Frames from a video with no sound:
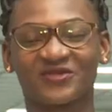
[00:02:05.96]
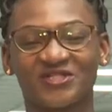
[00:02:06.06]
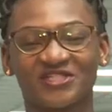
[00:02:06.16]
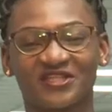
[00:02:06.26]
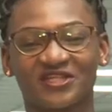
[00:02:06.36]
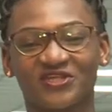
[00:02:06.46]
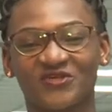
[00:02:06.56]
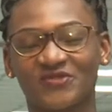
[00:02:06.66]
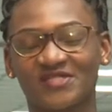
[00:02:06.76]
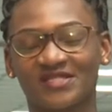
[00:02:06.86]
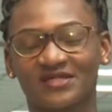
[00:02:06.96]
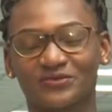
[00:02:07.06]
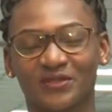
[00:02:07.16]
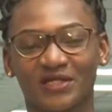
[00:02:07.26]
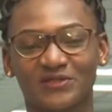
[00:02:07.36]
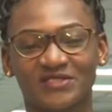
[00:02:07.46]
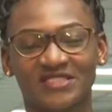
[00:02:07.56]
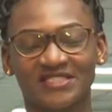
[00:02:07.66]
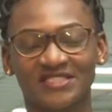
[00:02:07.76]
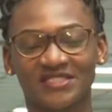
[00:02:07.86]
watching the news
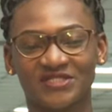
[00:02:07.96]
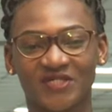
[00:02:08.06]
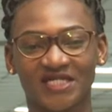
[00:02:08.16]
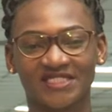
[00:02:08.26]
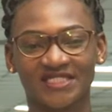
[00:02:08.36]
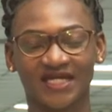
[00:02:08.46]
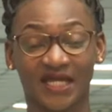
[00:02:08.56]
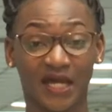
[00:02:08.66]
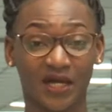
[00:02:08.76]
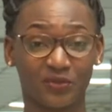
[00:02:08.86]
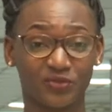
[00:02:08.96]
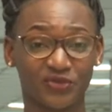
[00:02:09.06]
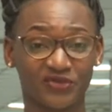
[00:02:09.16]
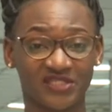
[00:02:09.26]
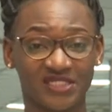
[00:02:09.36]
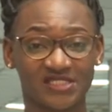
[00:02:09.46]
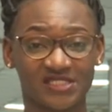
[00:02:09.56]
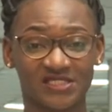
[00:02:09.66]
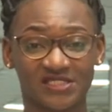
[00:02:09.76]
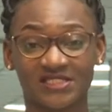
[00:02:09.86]
around Uganda. I am Ruth
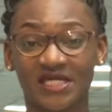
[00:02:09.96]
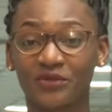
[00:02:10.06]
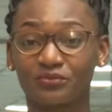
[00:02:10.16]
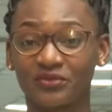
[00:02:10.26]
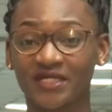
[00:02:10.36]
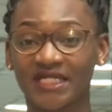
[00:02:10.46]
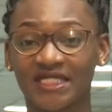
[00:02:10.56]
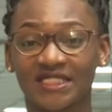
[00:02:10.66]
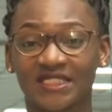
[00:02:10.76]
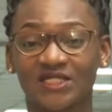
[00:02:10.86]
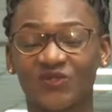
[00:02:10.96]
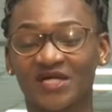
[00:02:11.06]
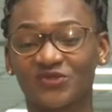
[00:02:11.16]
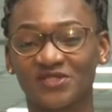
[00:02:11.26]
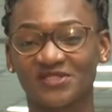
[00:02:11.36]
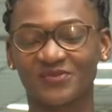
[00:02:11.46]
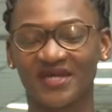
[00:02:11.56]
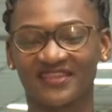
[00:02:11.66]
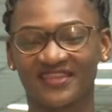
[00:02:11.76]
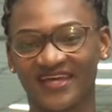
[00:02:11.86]
Inasich. Let's take a break and look at what is
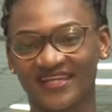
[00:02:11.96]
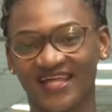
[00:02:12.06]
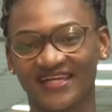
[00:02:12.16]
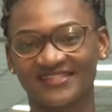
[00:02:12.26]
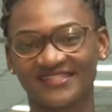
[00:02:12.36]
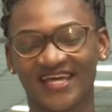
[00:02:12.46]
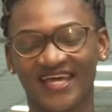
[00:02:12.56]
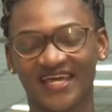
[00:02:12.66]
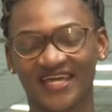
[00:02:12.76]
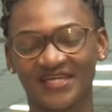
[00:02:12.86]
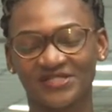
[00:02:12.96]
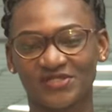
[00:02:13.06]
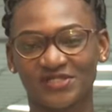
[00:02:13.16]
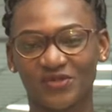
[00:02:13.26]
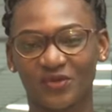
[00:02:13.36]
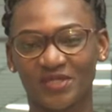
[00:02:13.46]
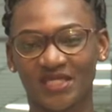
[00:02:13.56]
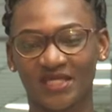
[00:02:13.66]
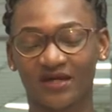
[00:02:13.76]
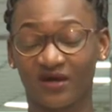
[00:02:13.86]
making the headlines in today's
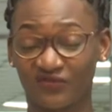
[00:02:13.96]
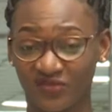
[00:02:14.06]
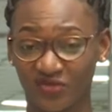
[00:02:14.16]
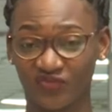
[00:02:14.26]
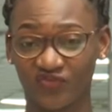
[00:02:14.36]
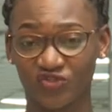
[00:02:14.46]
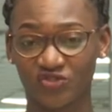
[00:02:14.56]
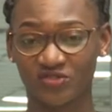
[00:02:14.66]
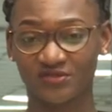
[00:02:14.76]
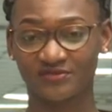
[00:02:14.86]
copy of the New Vision.